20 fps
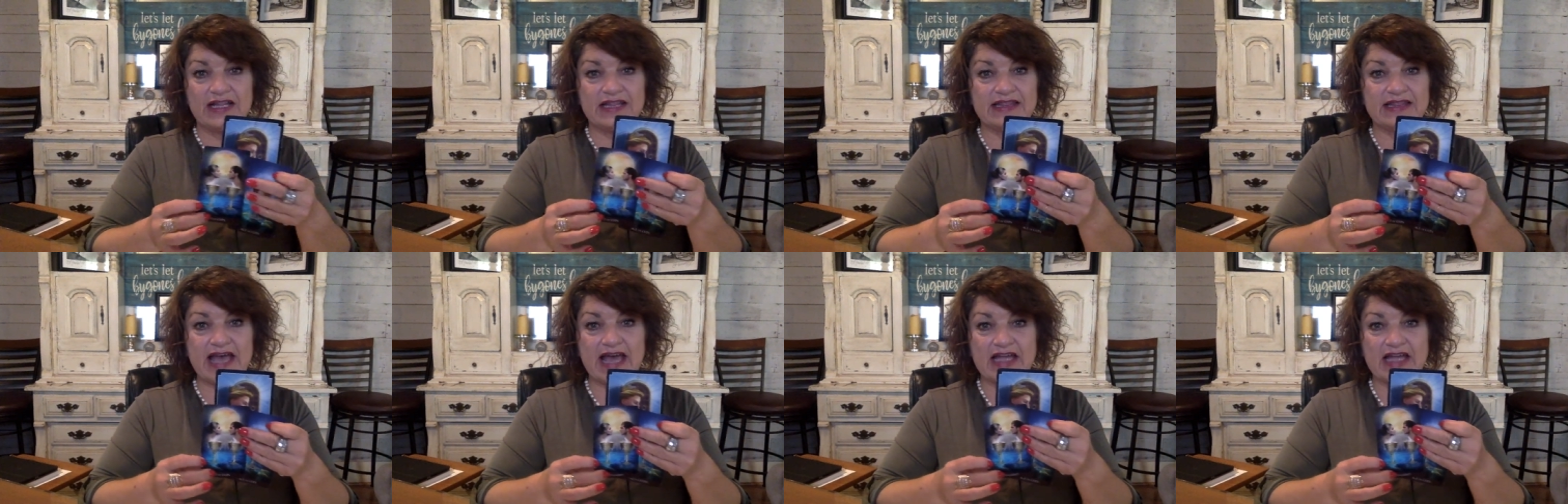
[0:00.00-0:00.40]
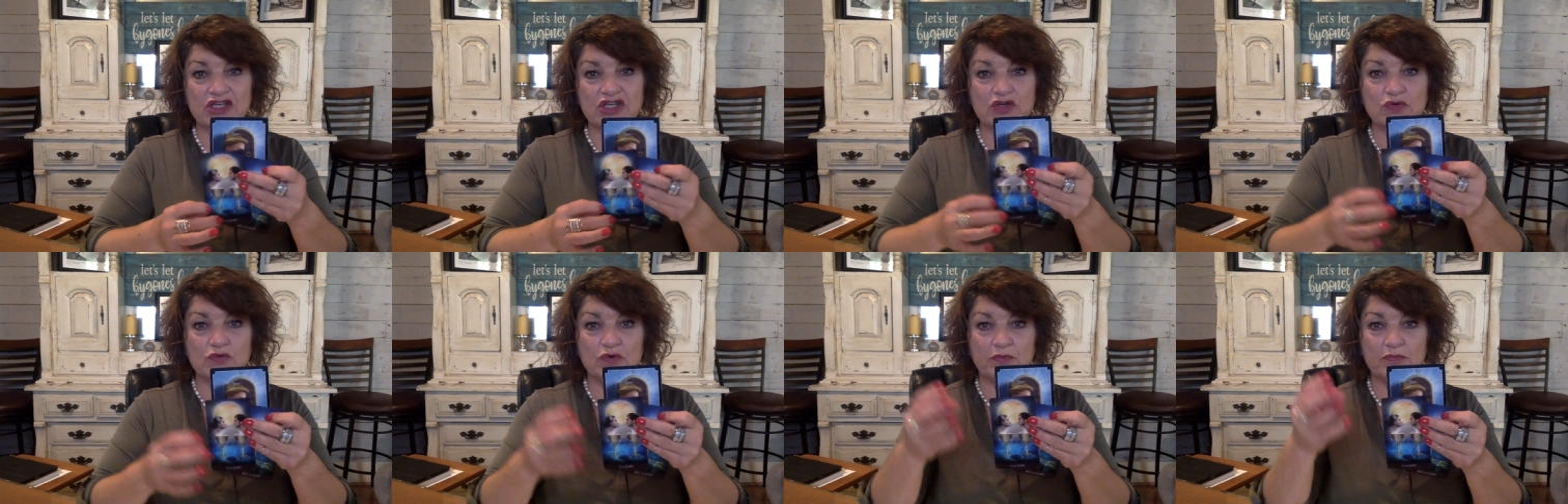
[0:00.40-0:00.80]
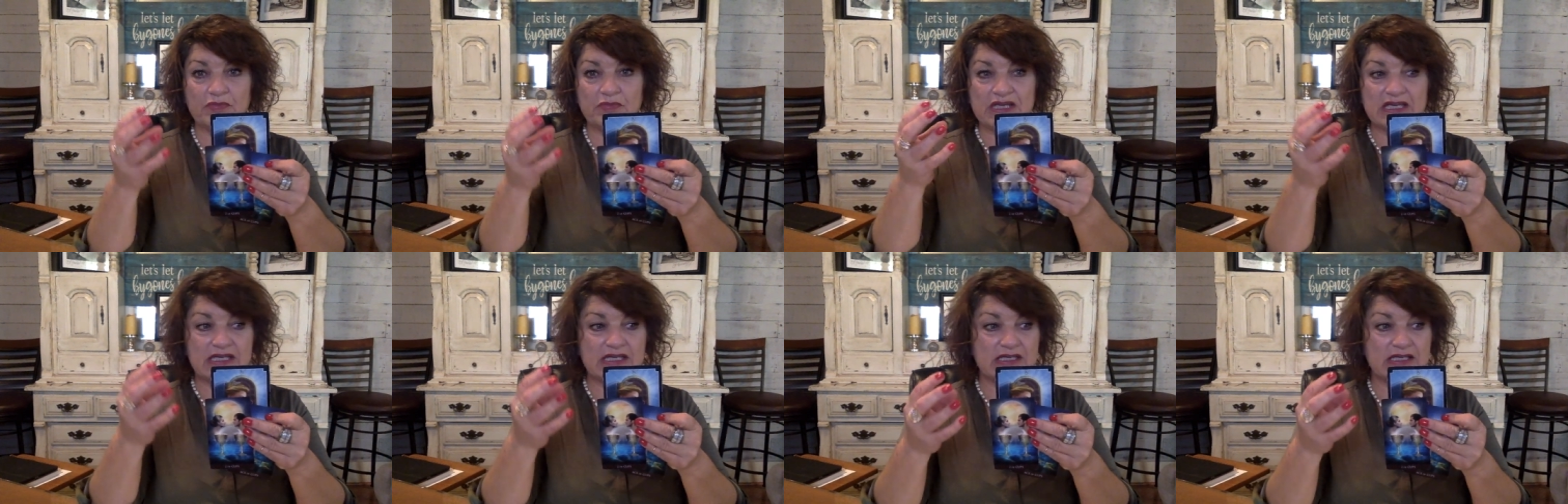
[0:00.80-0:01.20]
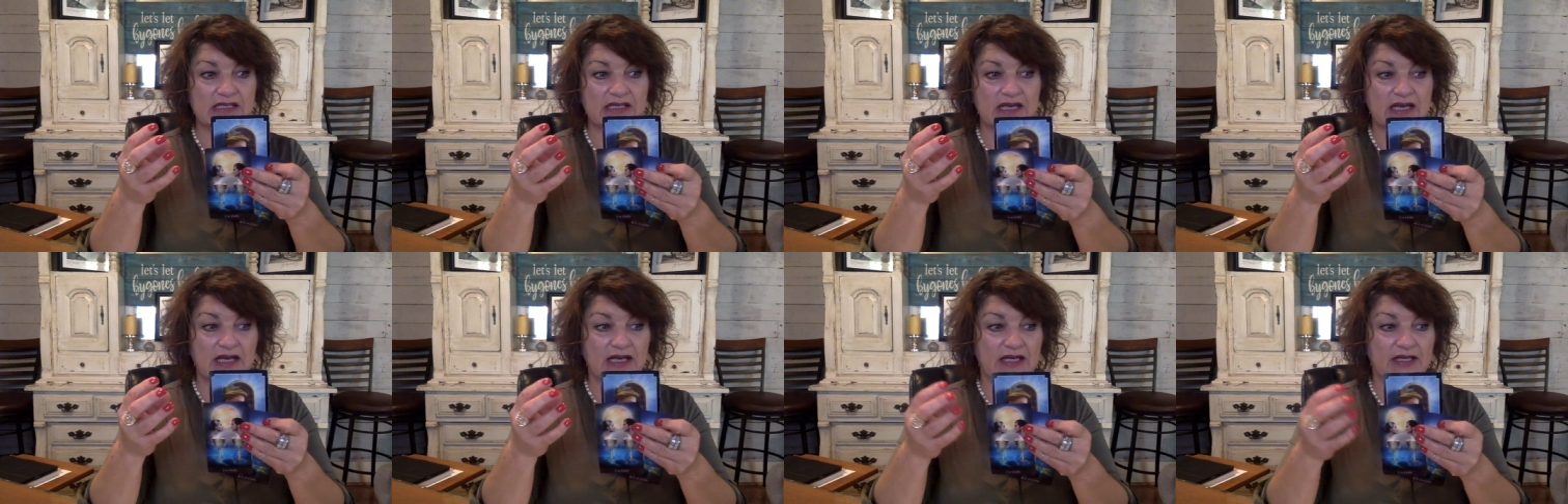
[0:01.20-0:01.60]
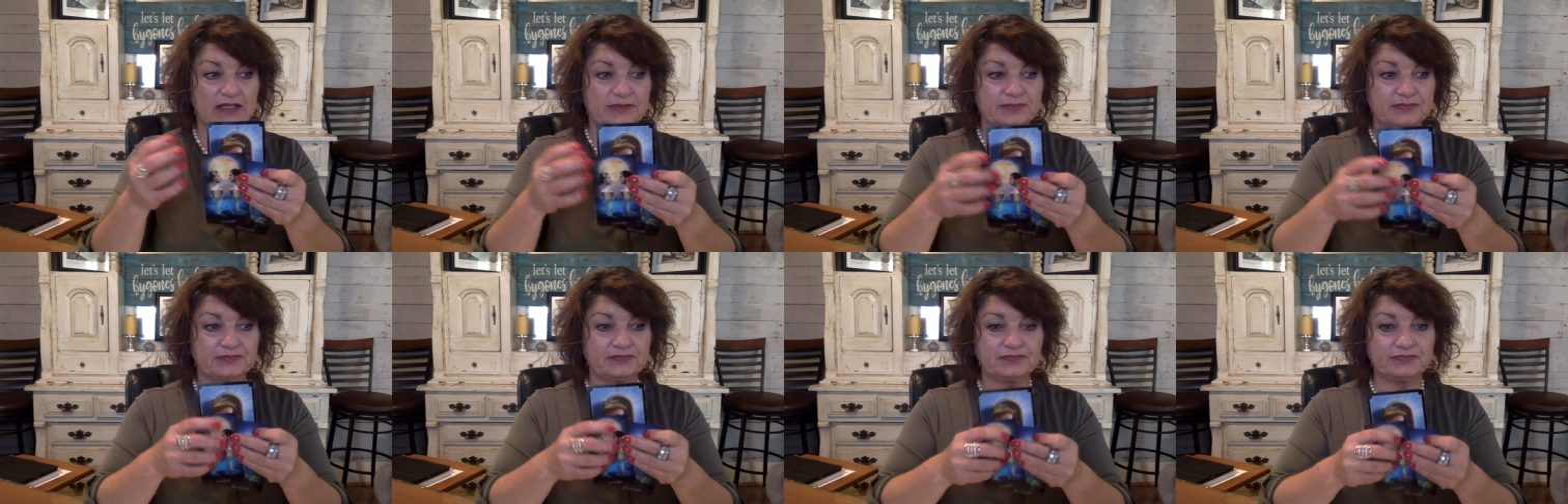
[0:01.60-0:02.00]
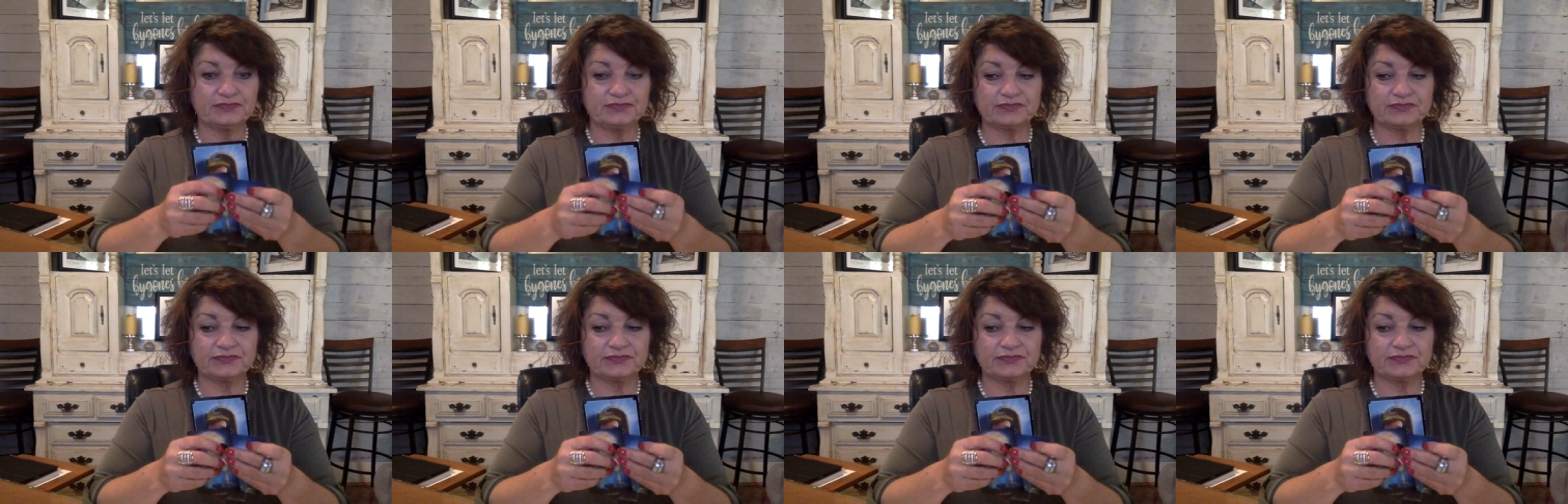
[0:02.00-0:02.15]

that you will be, um,